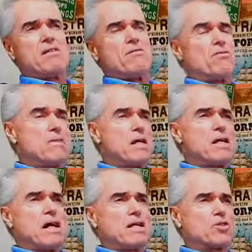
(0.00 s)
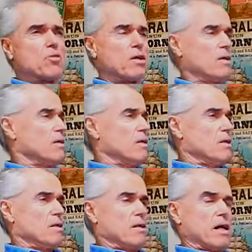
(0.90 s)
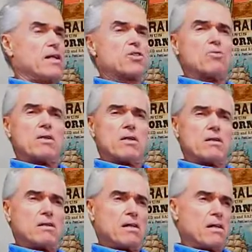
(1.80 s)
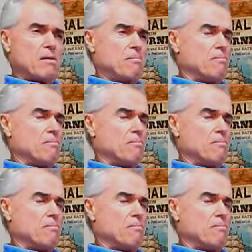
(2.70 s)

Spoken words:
for me, I just want to